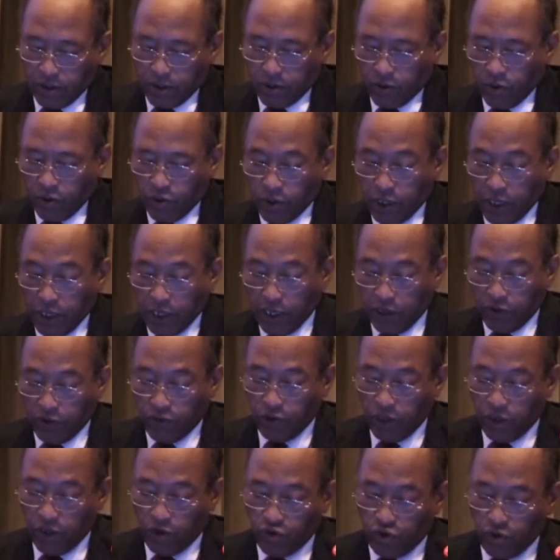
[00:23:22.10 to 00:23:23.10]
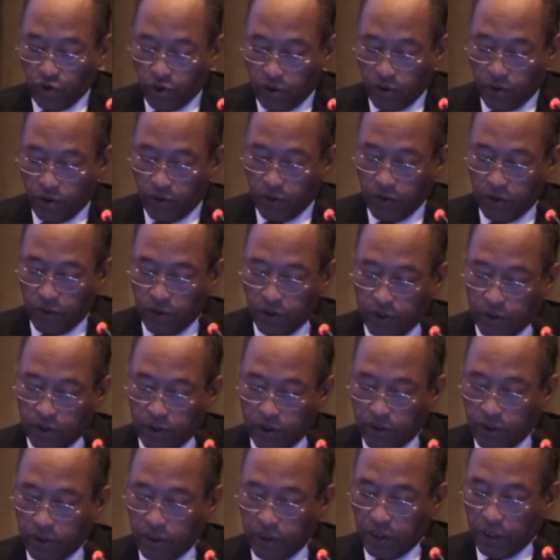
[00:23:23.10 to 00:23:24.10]
organization,
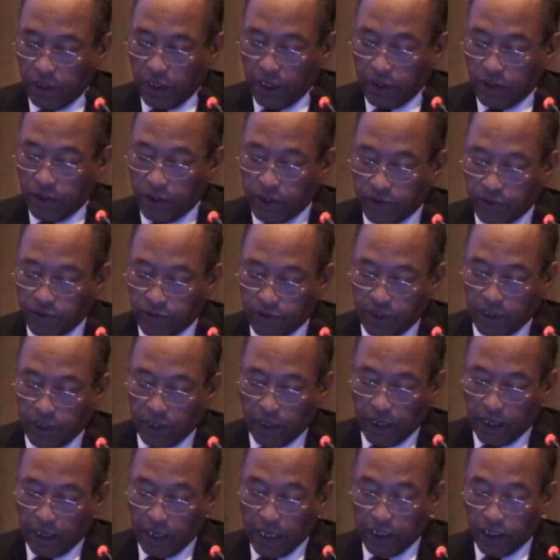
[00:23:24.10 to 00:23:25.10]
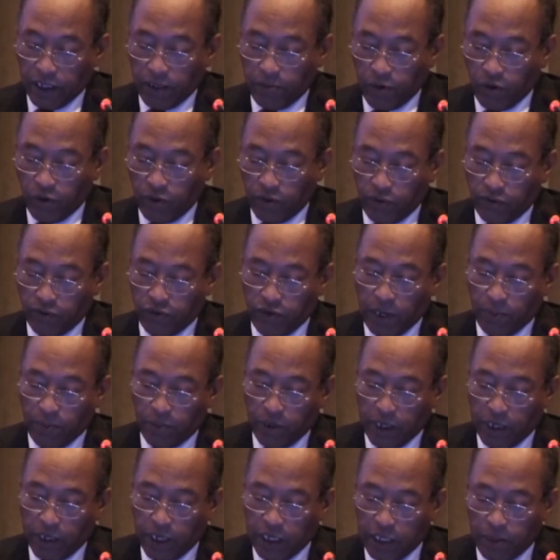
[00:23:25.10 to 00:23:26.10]
the
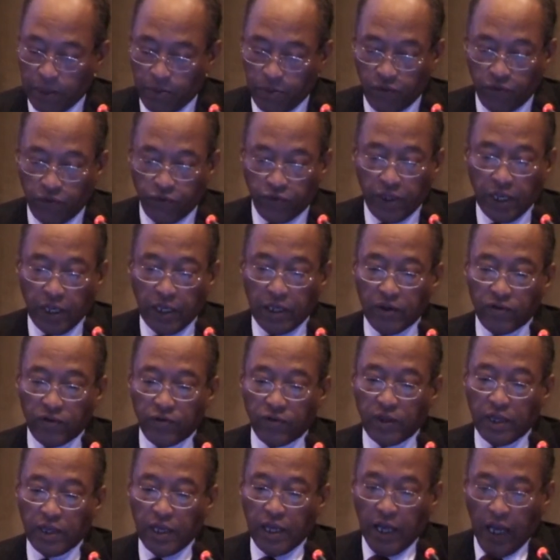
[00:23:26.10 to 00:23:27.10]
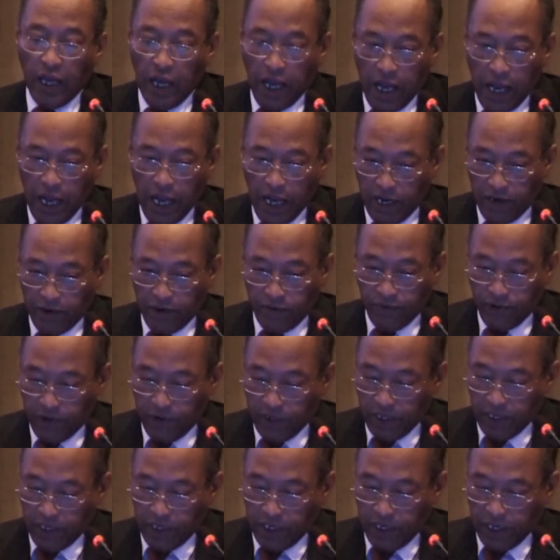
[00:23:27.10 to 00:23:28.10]
Islamic Academy of Science, have
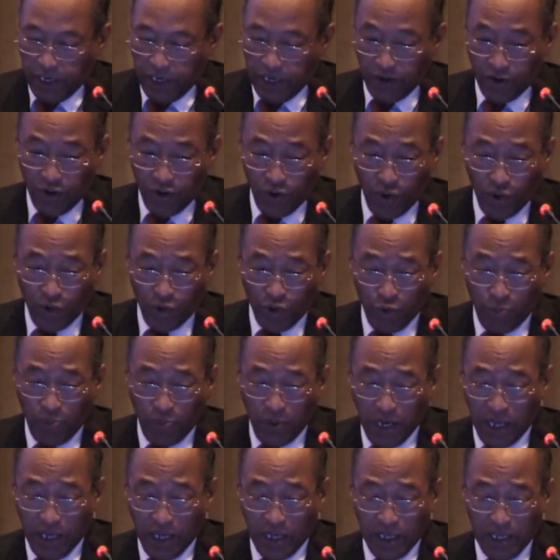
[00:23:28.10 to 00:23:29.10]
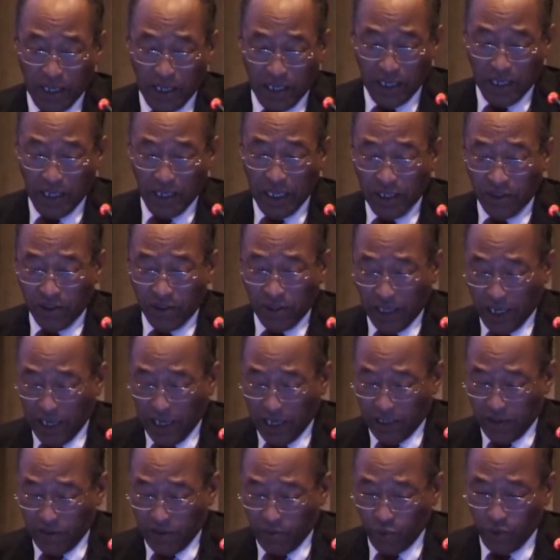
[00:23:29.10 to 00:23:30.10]
a role to play in
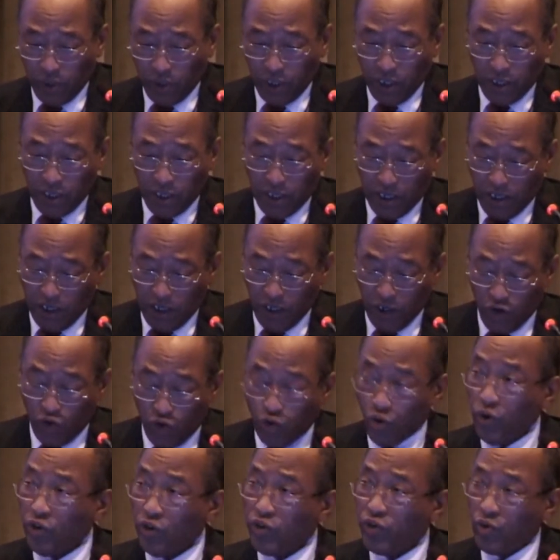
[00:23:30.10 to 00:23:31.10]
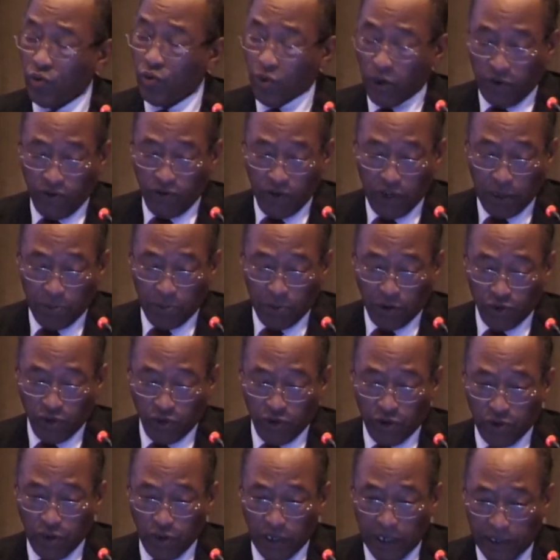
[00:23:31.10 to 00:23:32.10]
that. We in UNESCO are very much
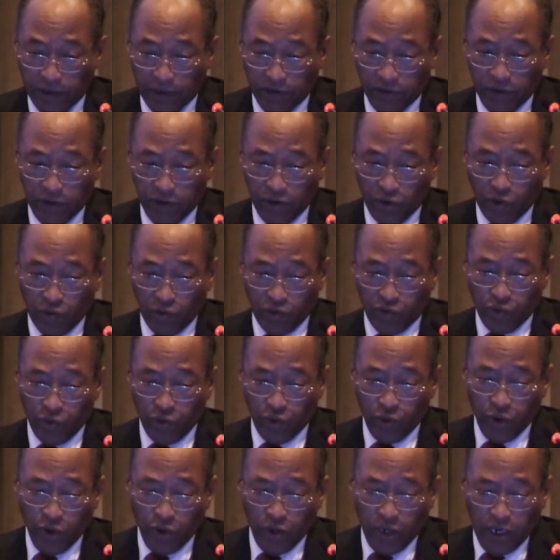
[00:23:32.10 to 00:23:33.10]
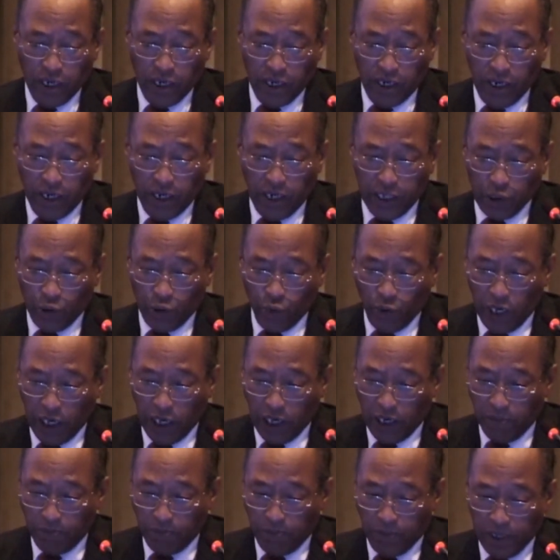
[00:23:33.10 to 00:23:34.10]
interested also to
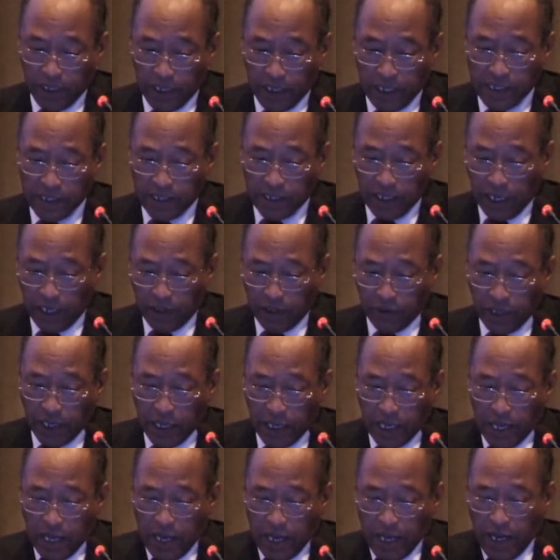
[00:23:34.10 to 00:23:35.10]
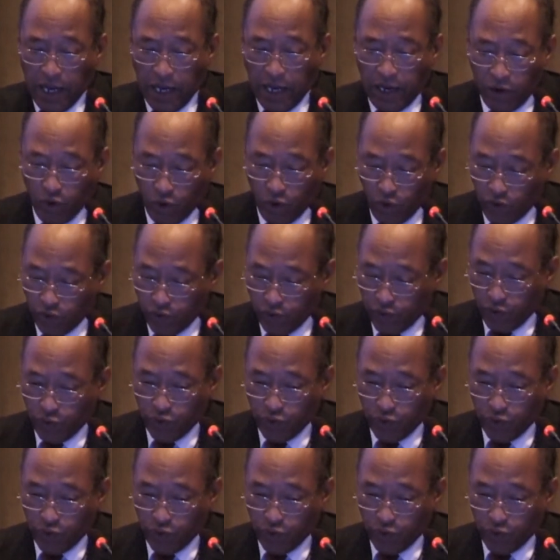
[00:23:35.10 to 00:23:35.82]
help in that, and also